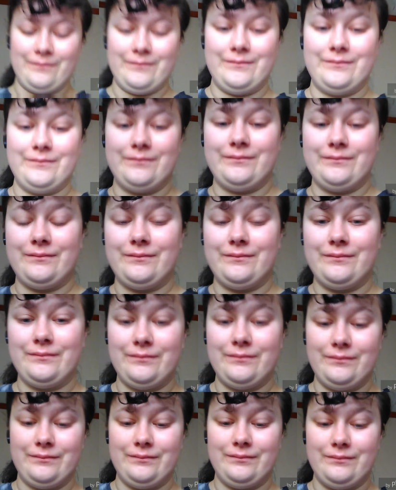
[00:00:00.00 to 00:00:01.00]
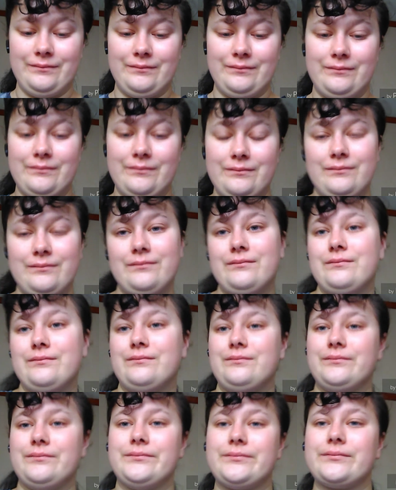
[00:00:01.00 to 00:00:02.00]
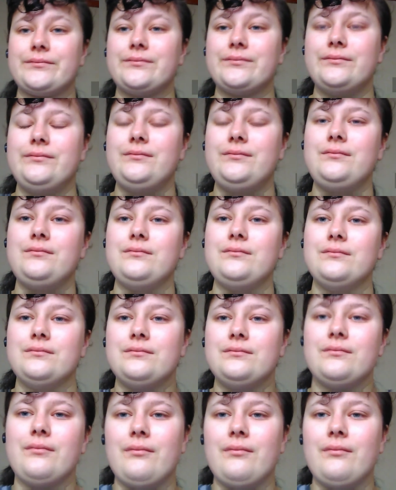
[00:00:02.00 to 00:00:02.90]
(no one is talking)